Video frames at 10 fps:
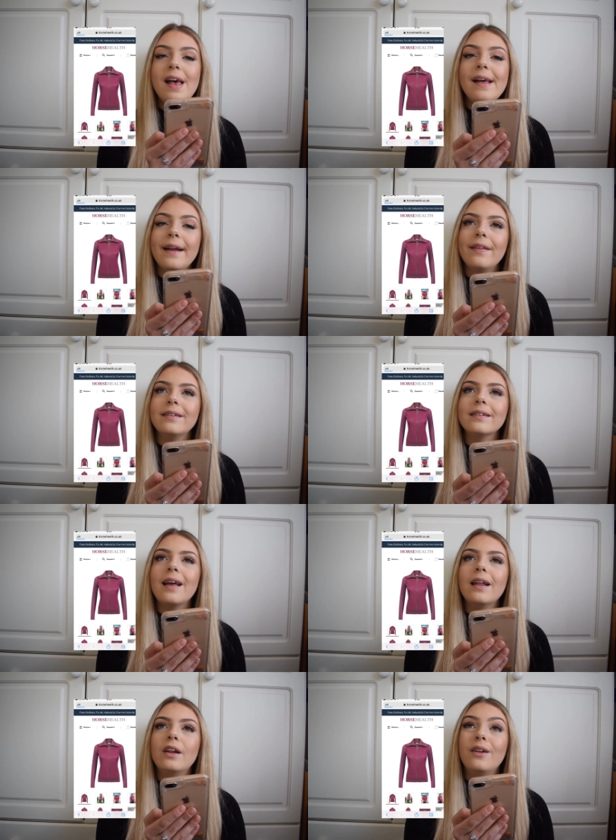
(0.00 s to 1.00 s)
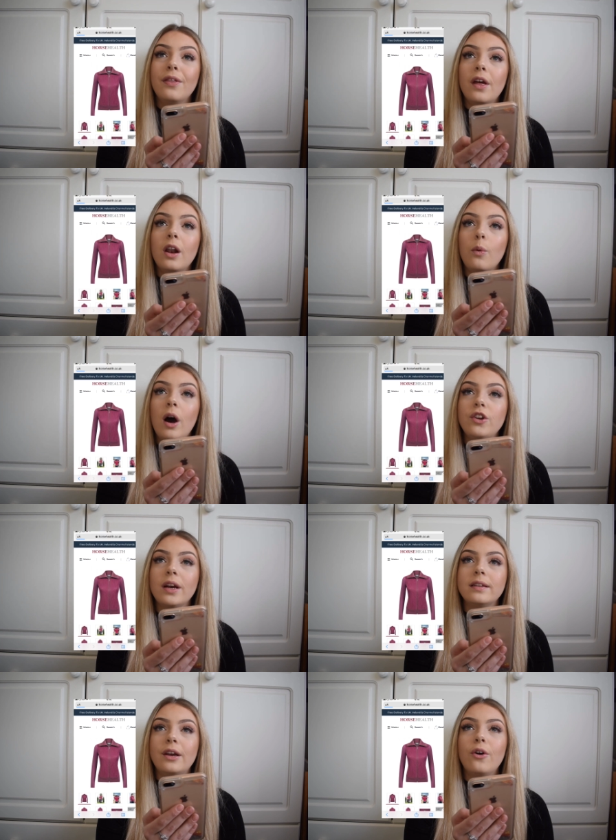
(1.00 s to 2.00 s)
Now this is like the Loire
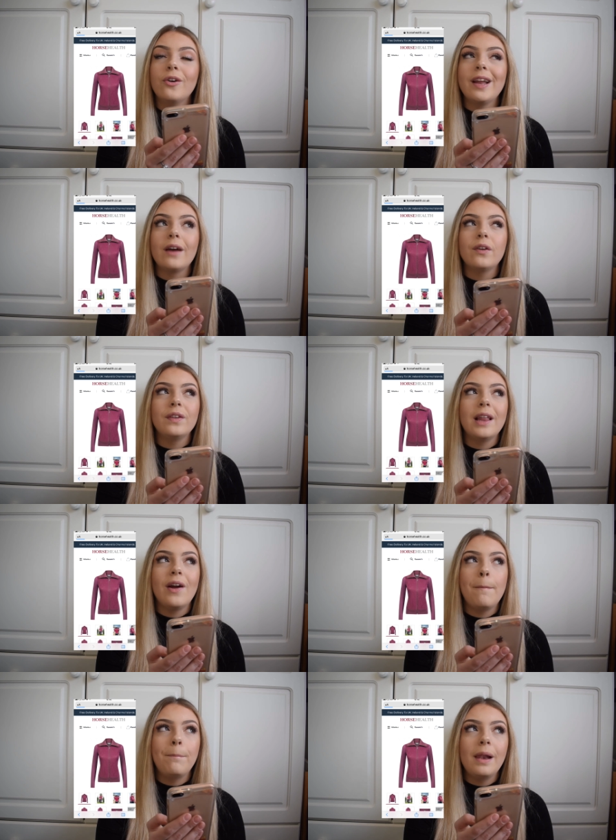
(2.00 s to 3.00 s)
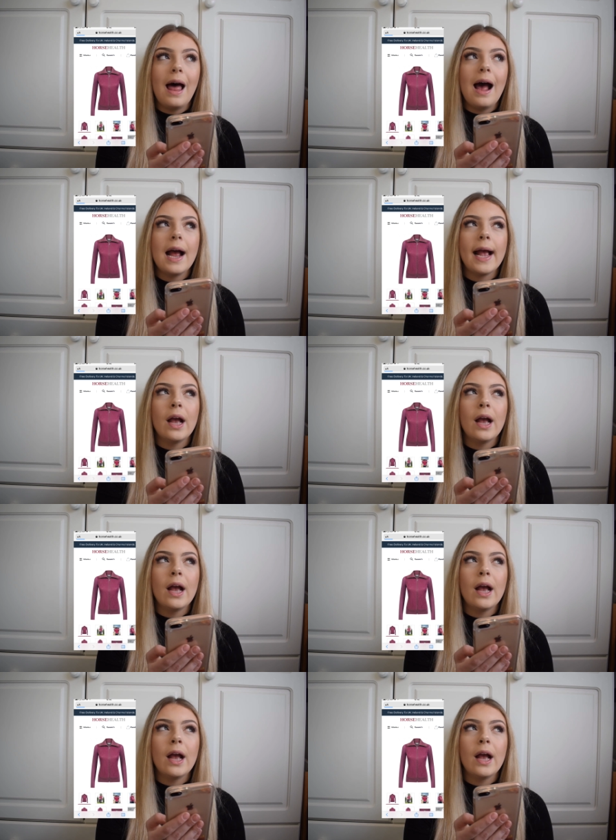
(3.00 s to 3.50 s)
jackets they already have. I think they're in black,